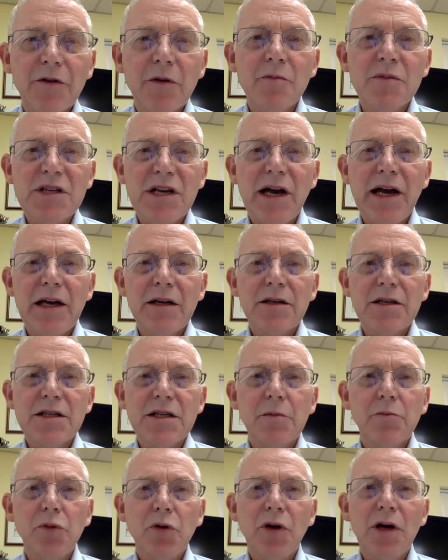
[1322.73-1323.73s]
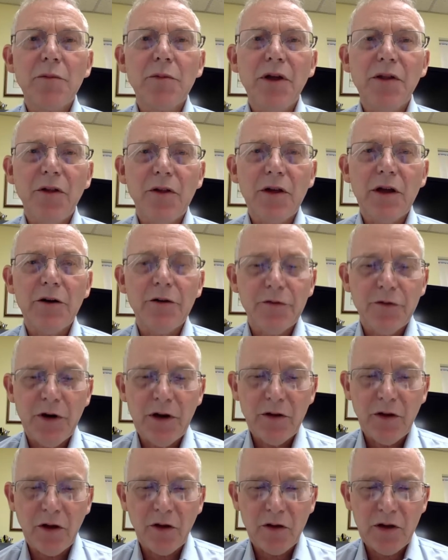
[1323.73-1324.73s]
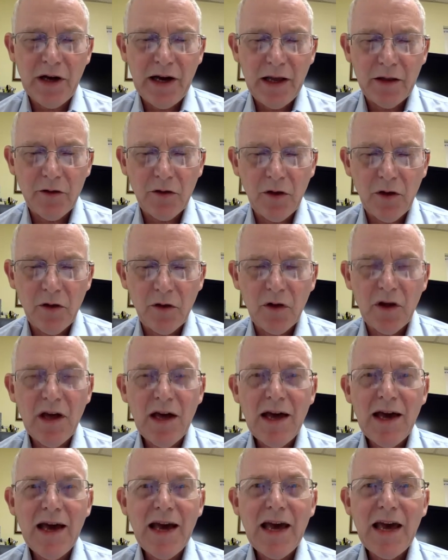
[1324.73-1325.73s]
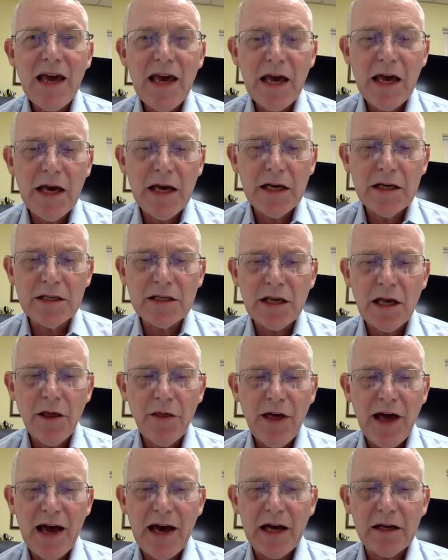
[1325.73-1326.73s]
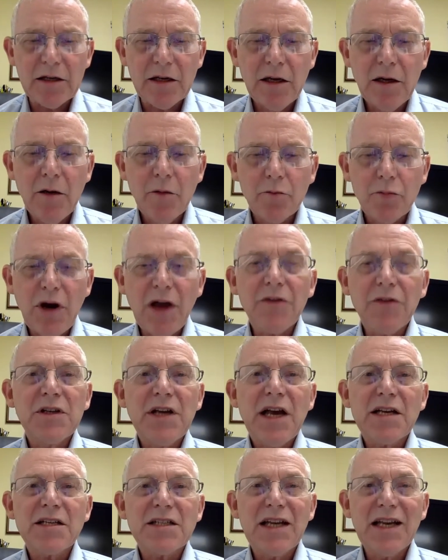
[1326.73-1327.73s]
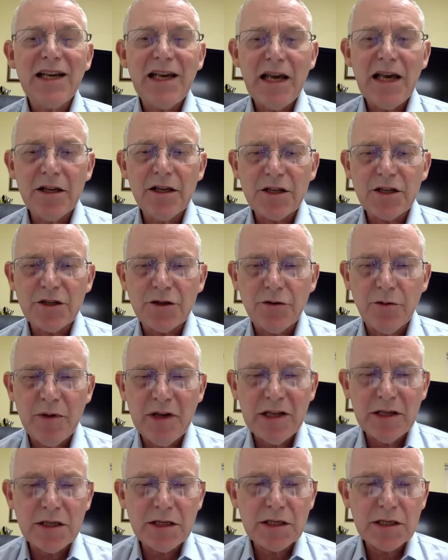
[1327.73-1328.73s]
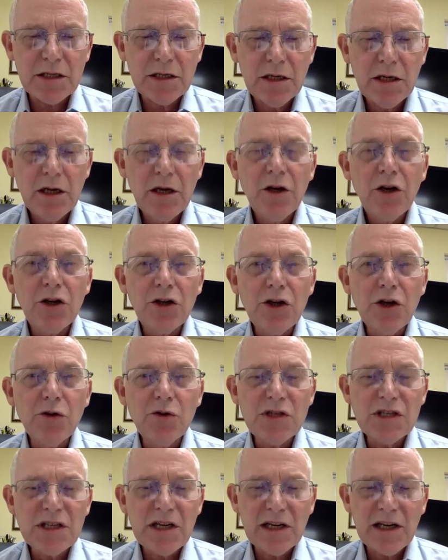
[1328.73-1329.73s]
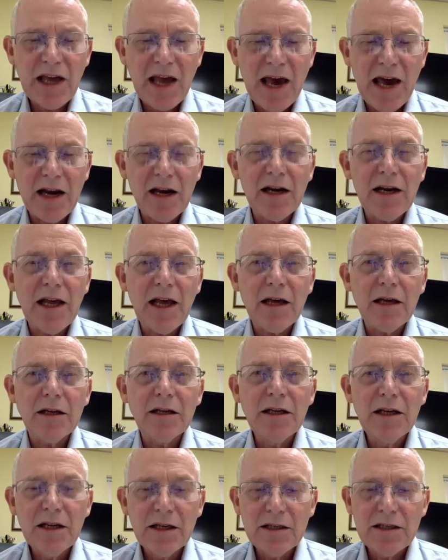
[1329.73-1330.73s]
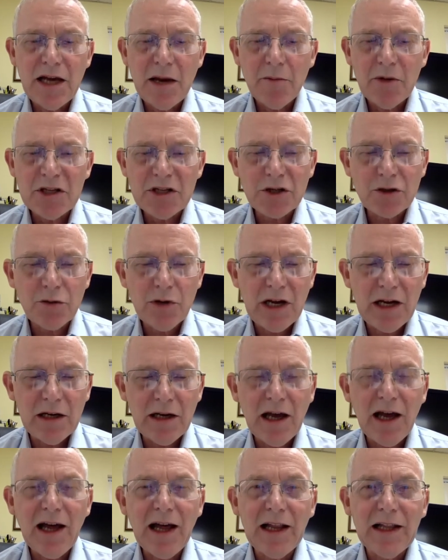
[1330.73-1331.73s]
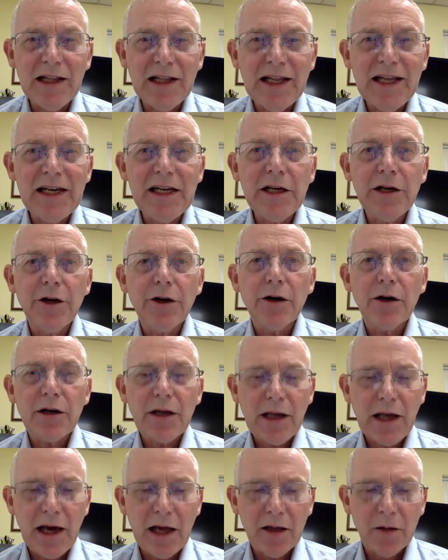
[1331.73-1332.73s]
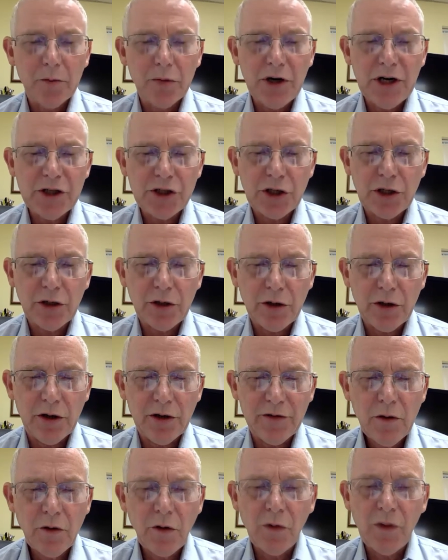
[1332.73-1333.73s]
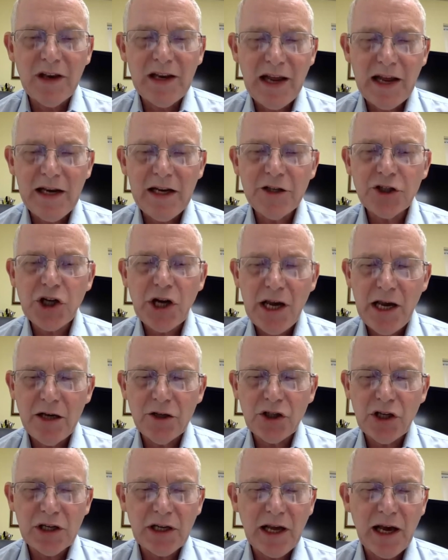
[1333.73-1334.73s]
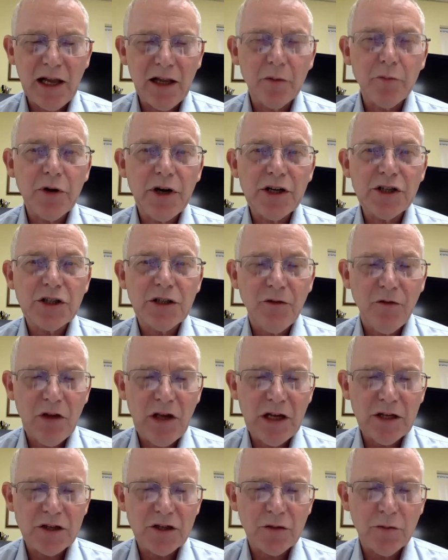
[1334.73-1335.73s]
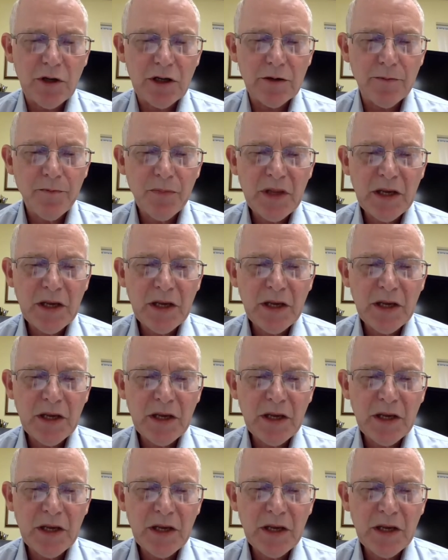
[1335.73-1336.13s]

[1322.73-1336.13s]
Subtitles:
from scientists employed by the Center for Forensic Sciences is that breath testing instruments used in Canada demonstrate a linear calibration curve, so that any change in calibration of the instrument